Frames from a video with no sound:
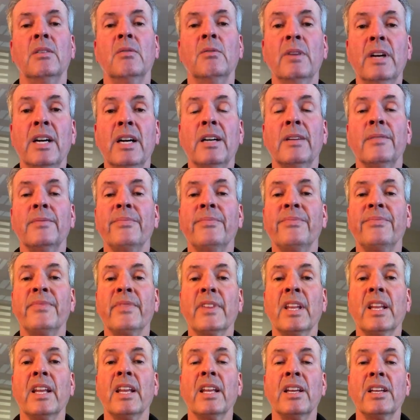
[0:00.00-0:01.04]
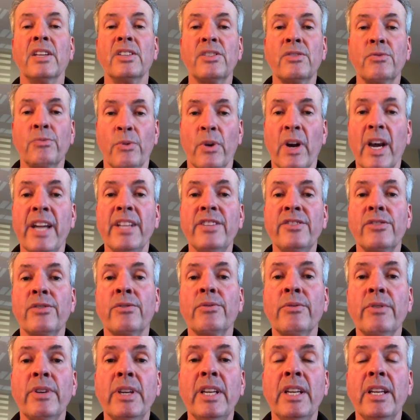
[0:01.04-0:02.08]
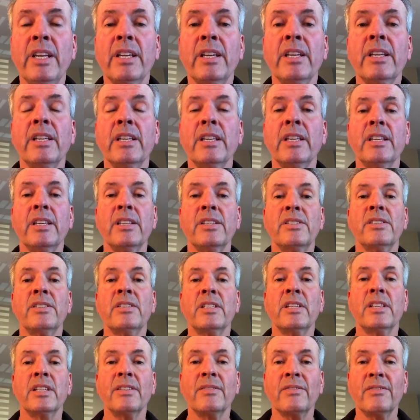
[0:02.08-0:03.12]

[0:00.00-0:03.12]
Well, ride screening is